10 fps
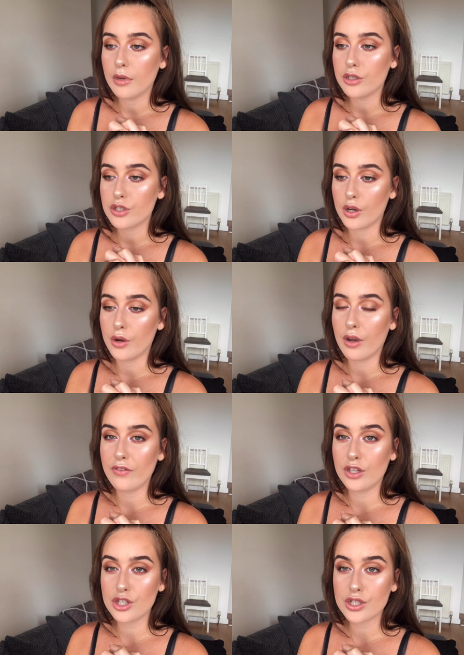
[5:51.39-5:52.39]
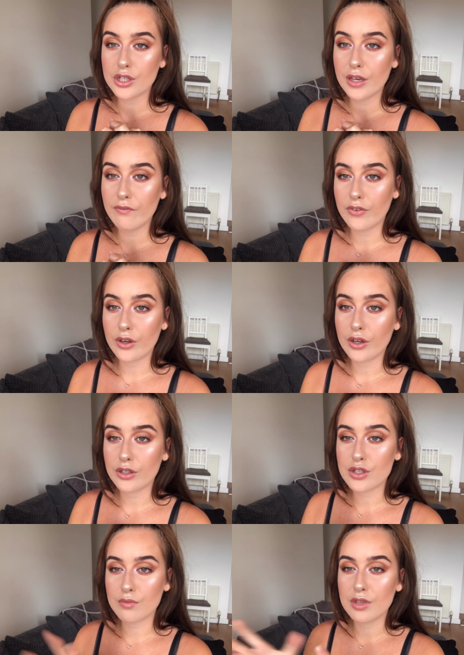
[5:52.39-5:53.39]
So if you're just looking for
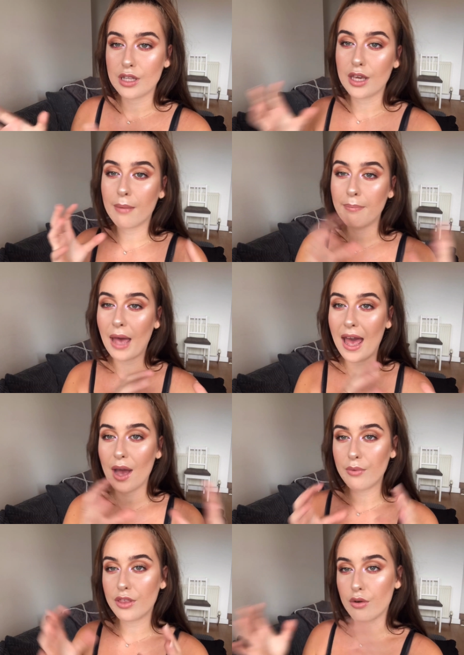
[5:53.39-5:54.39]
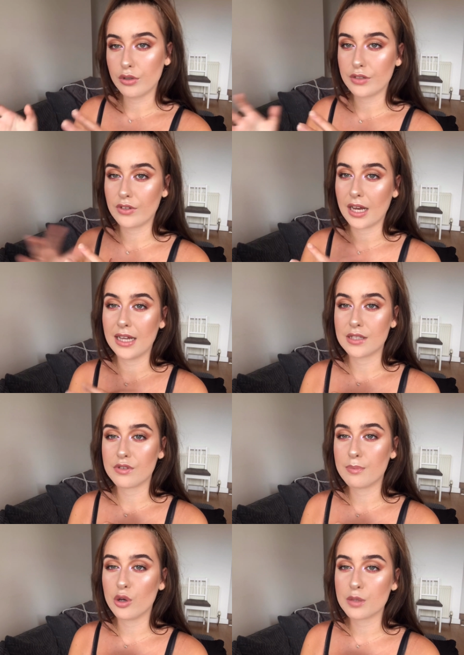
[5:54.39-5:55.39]
something that you can pair with all different kinds of
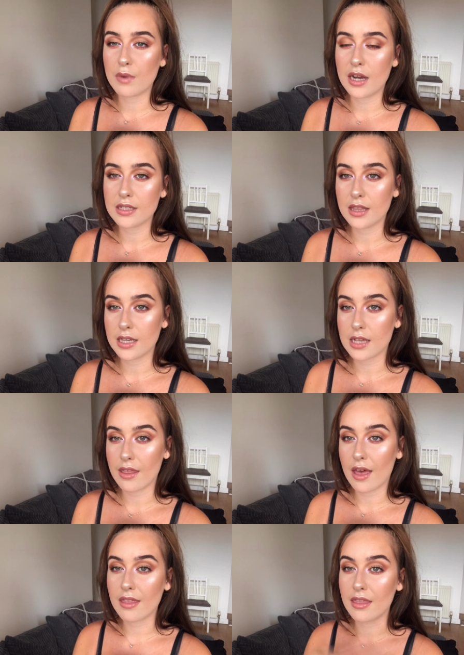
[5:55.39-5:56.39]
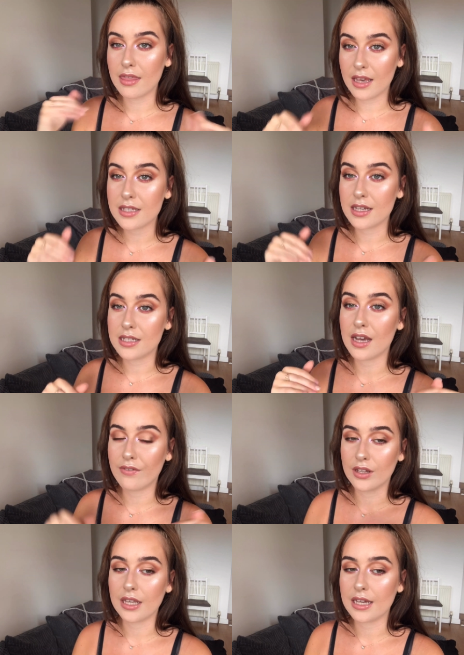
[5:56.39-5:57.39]
sports bras and things like that, then this is
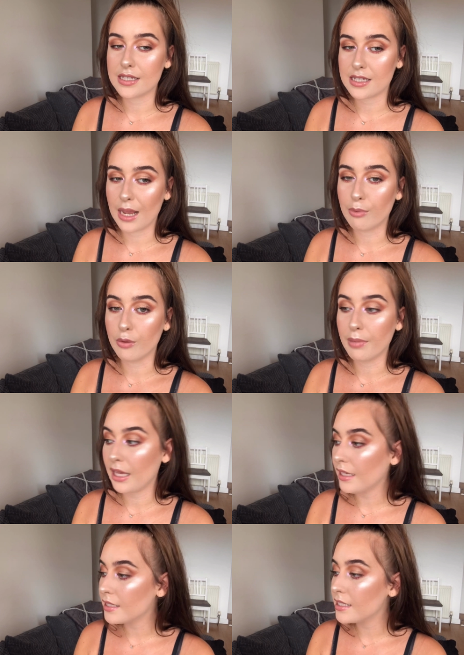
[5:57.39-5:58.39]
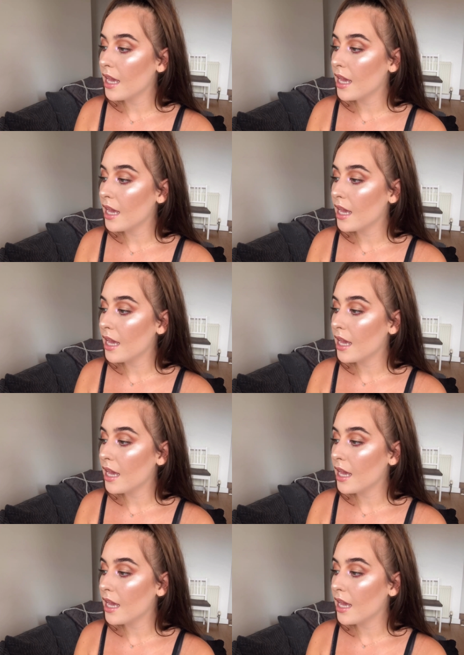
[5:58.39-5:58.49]
definitely a staple piece.